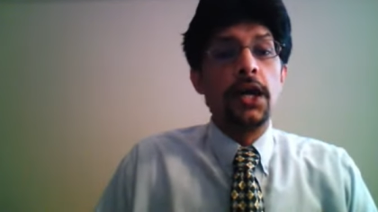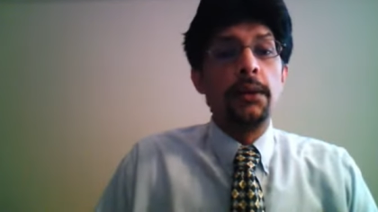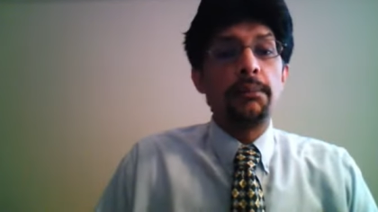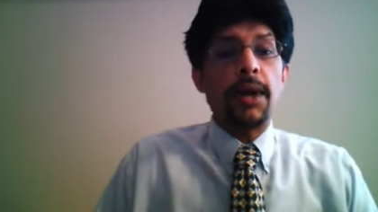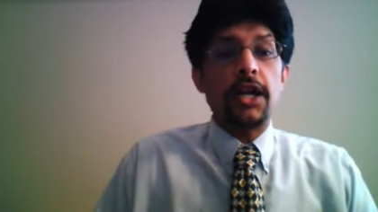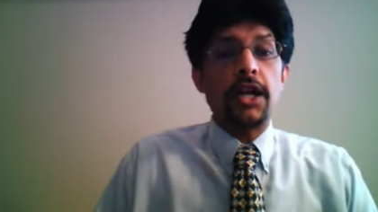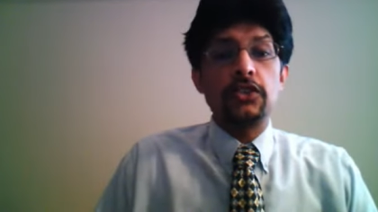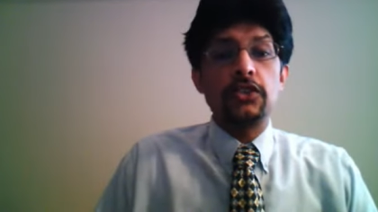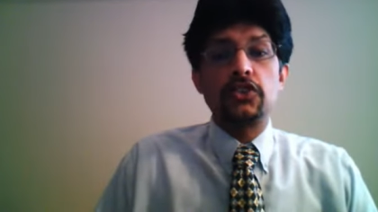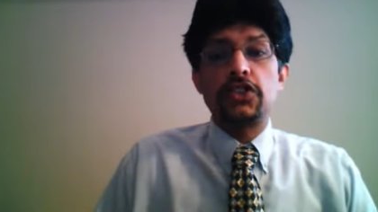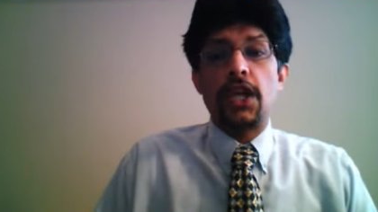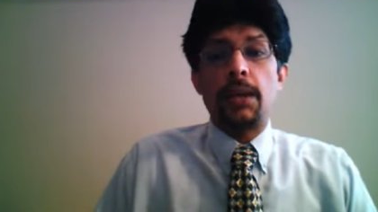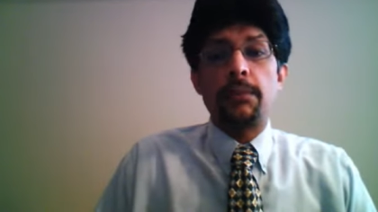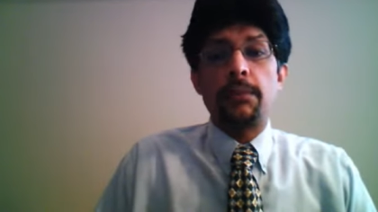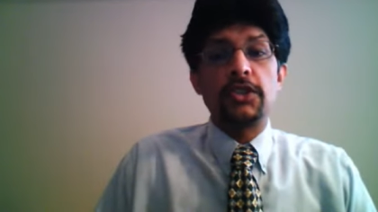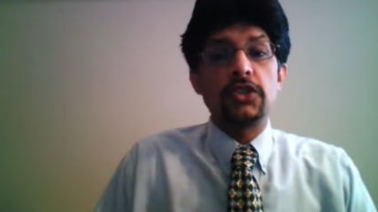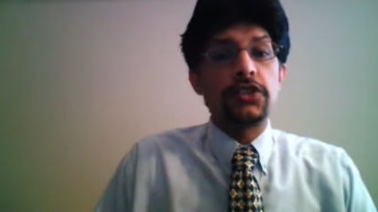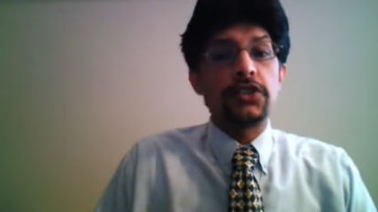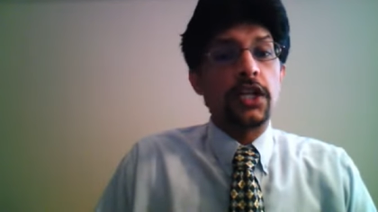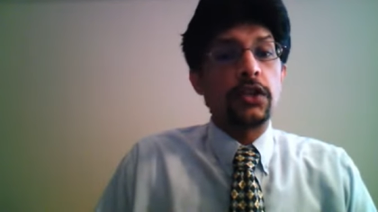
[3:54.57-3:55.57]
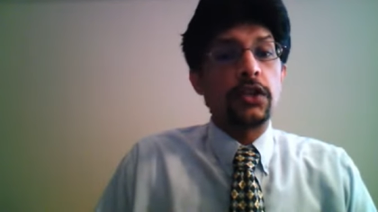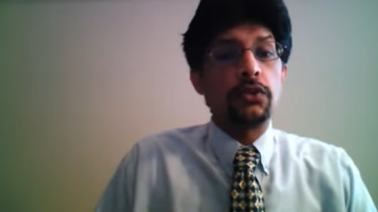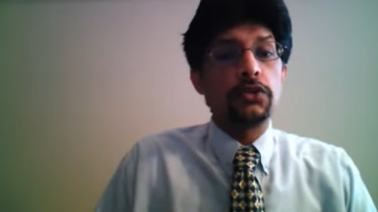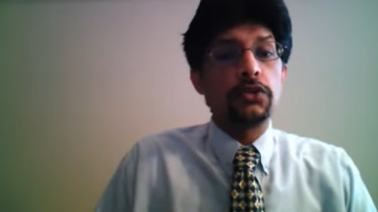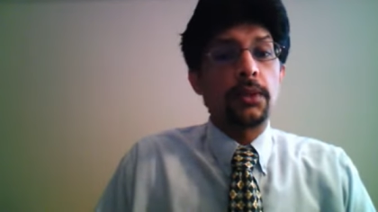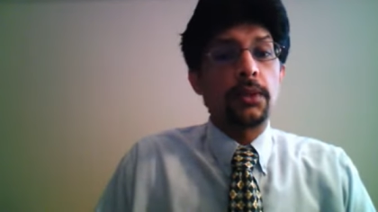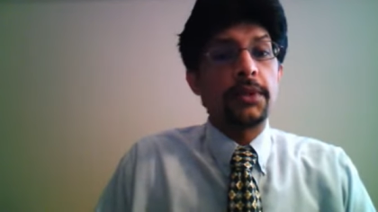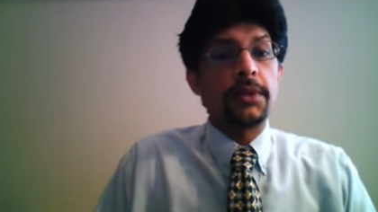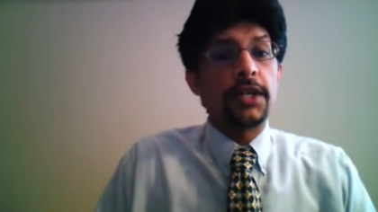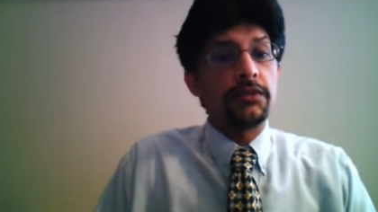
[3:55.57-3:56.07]
Marlon Samuels 8
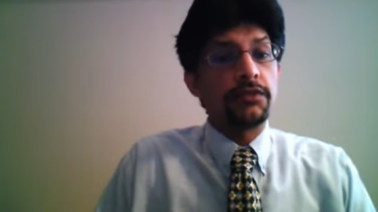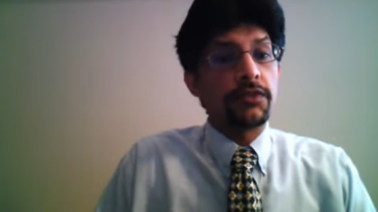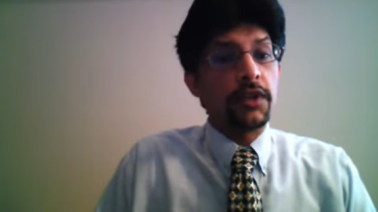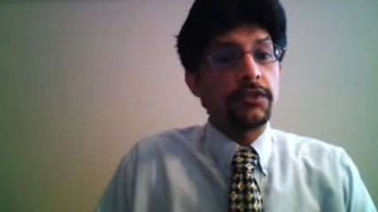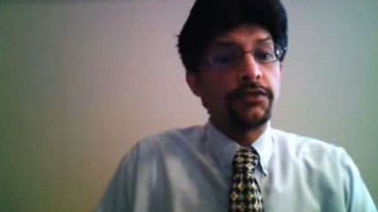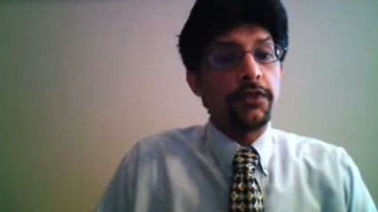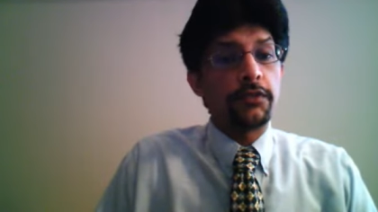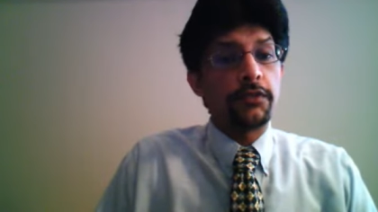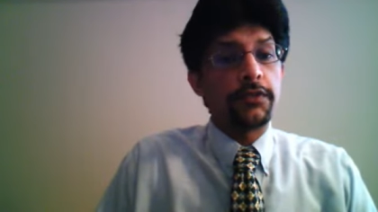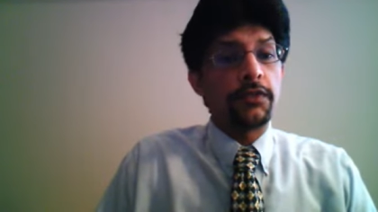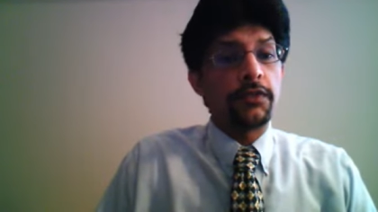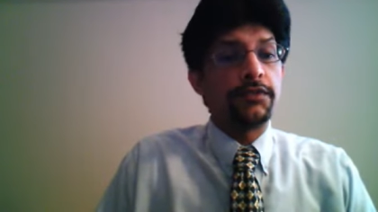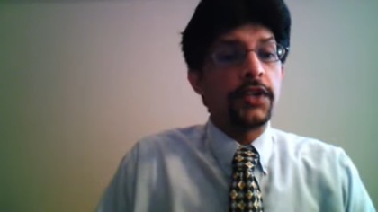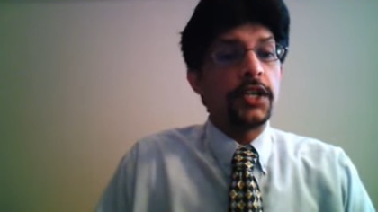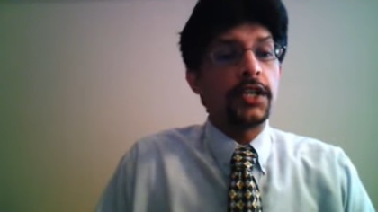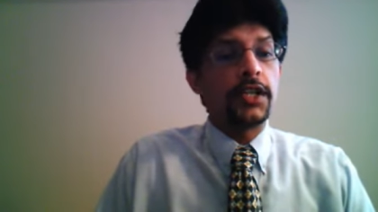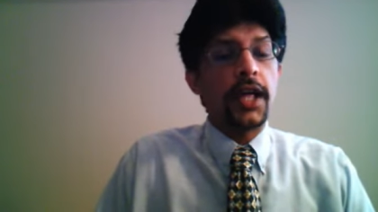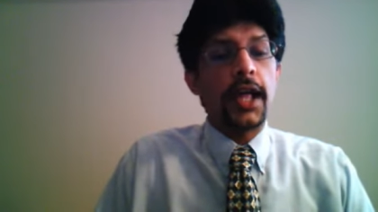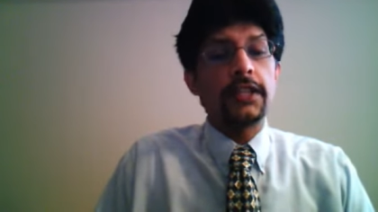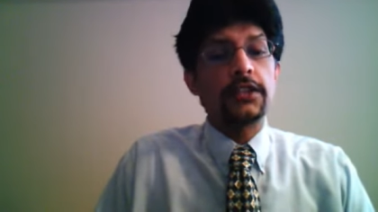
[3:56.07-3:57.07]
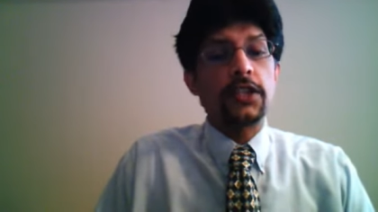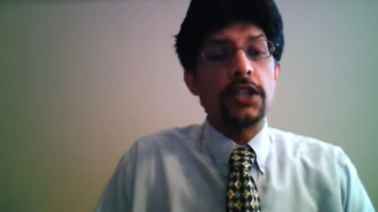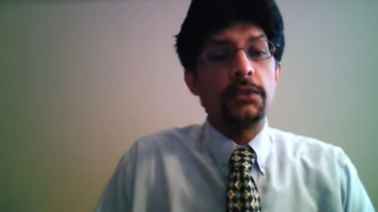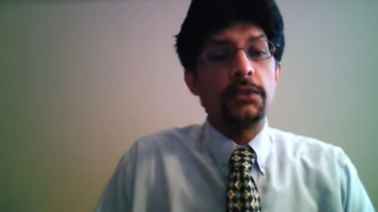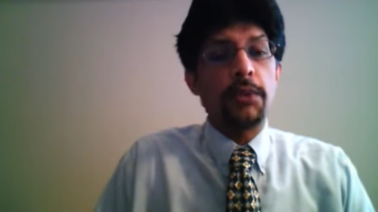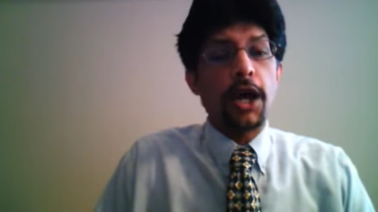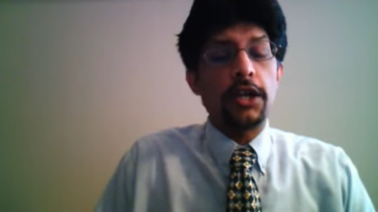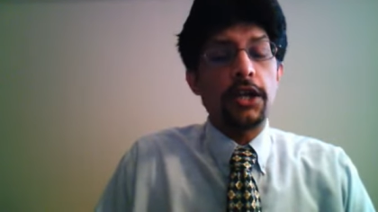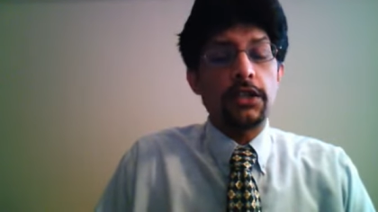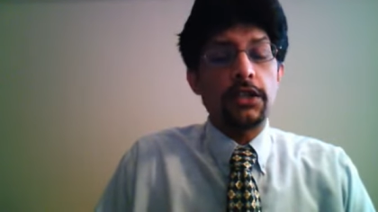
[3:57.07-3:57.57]
overs 1 made and 1 for 15 and Anthony
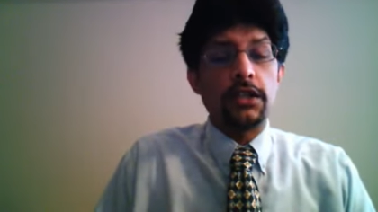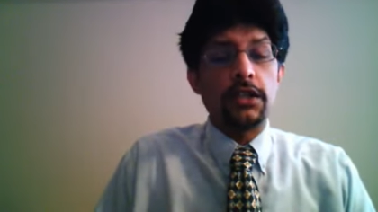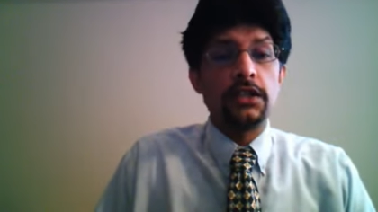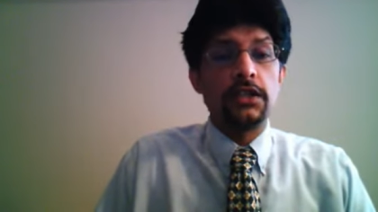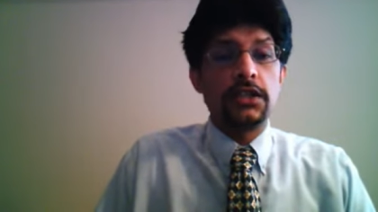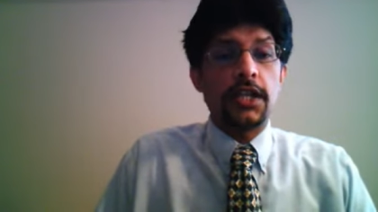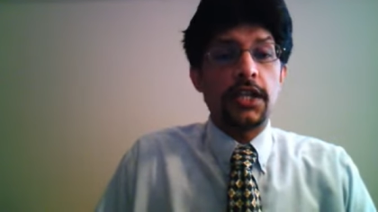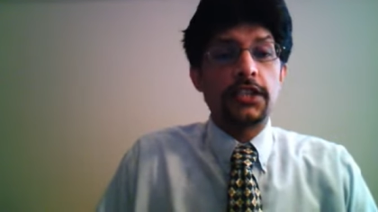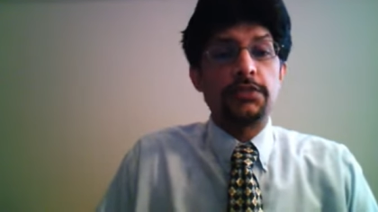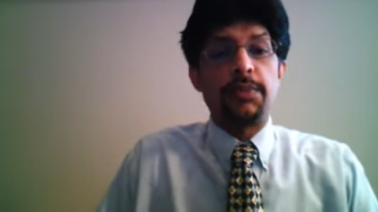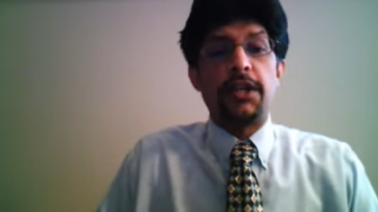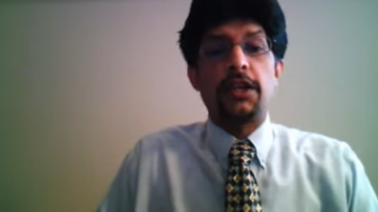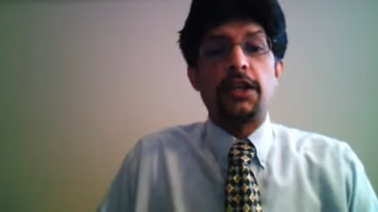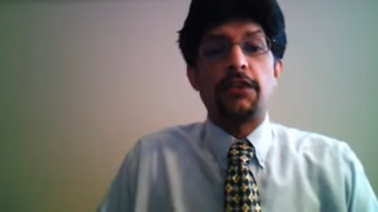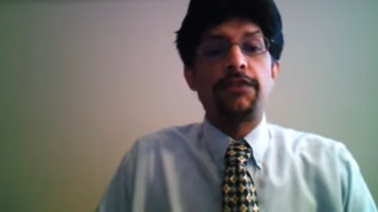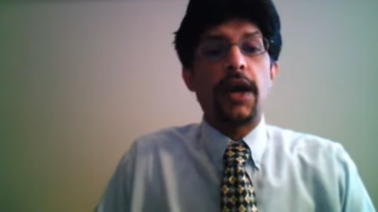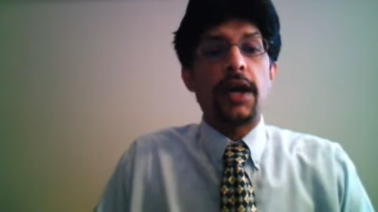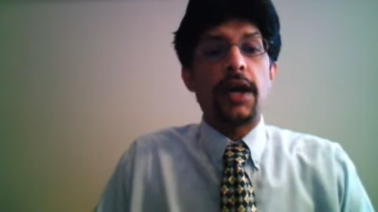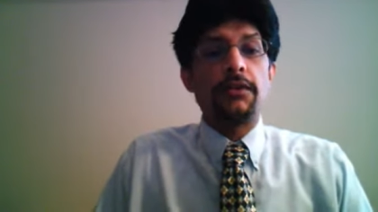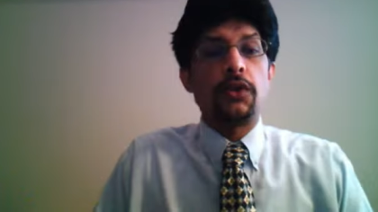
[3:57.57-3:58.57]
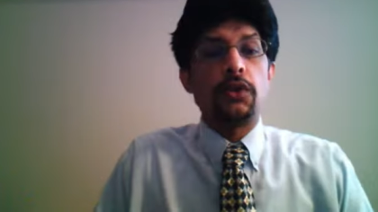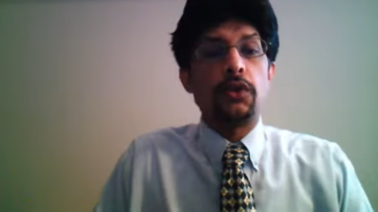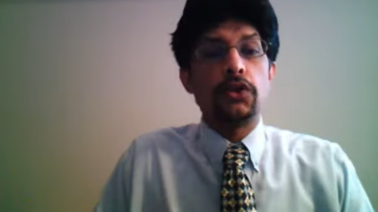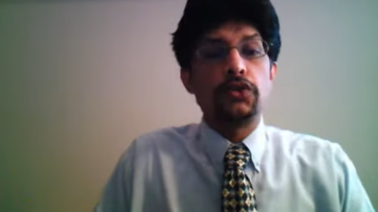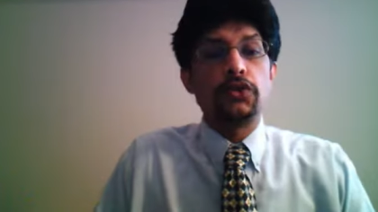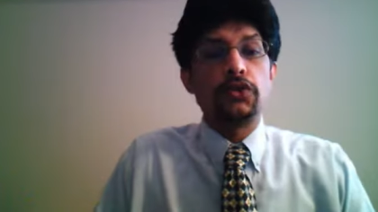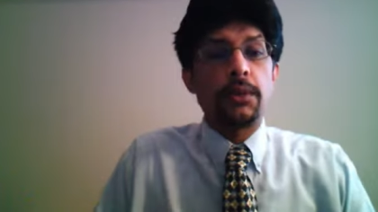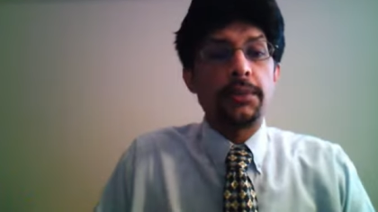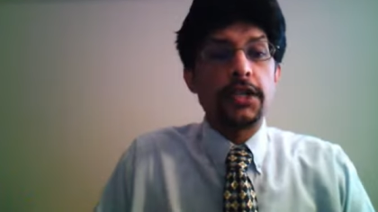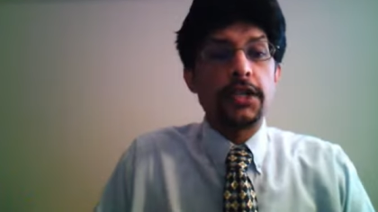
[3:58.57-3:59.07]
Martin the leg spinner 5
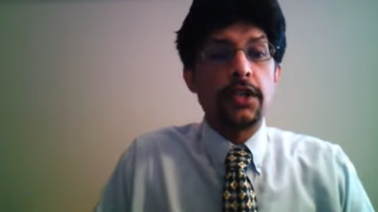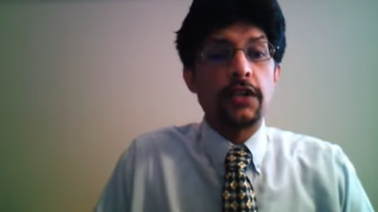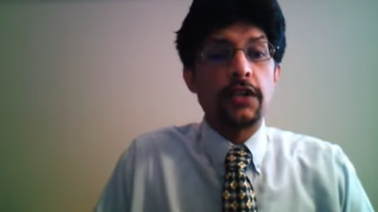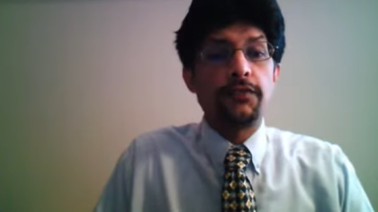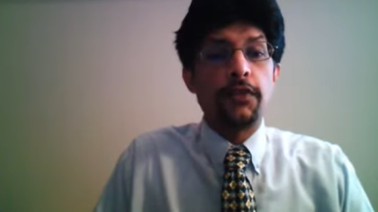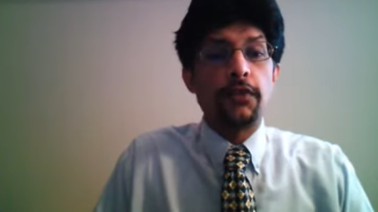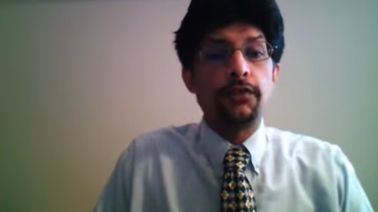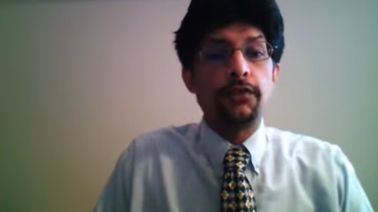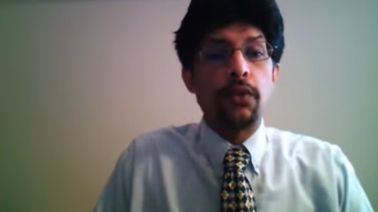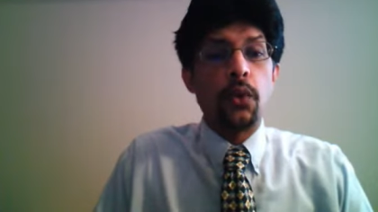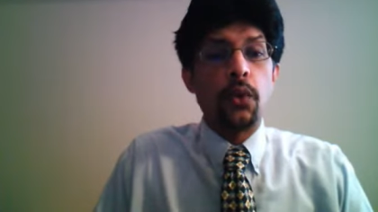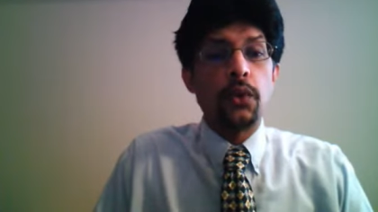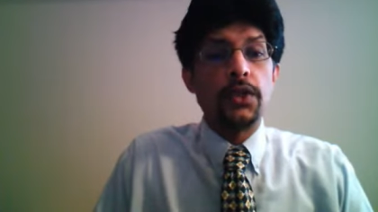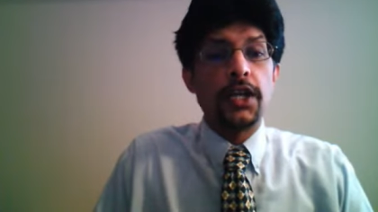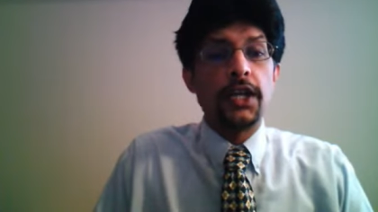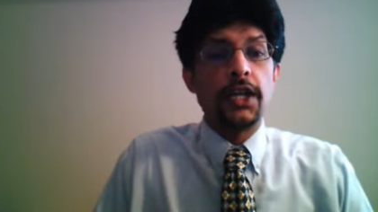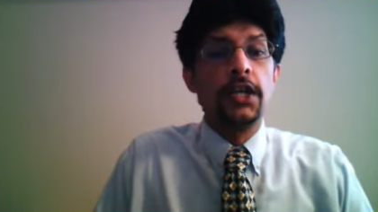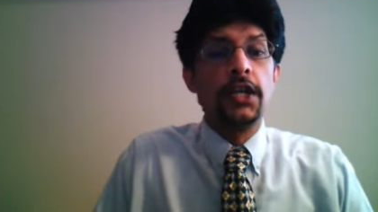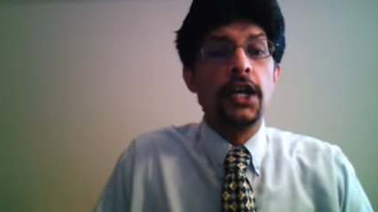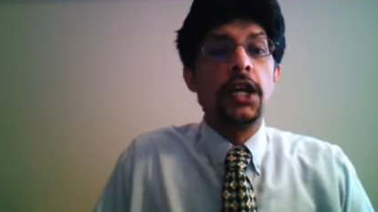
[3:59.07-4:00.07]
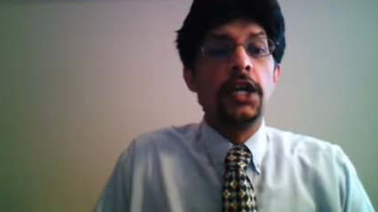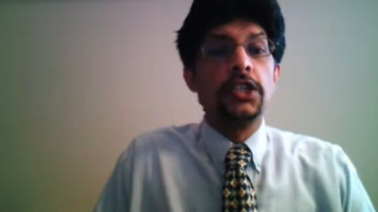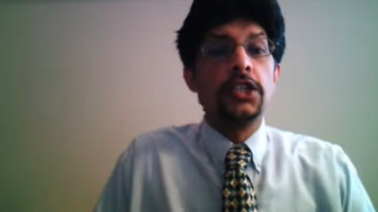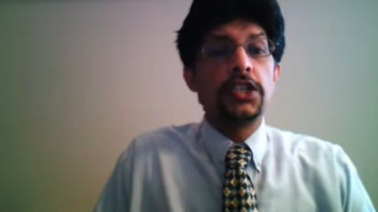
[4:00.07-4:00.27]
overs 1 made and for 14